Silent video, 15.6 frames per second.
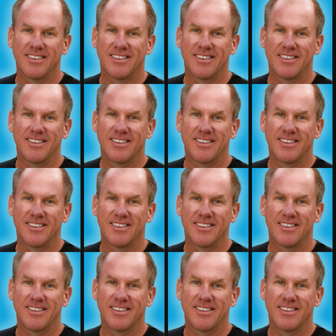
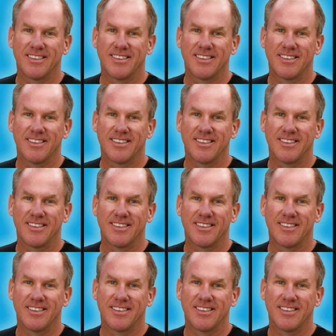
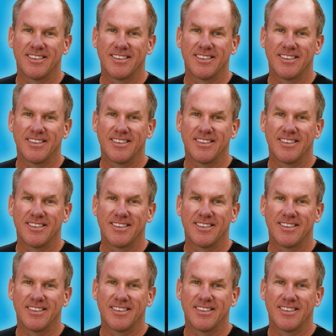
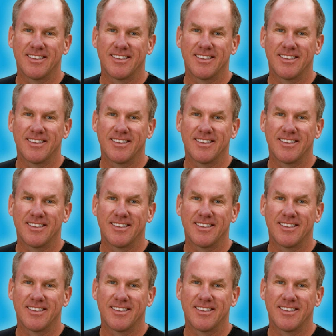The face doesn't move, so there is nothing to read.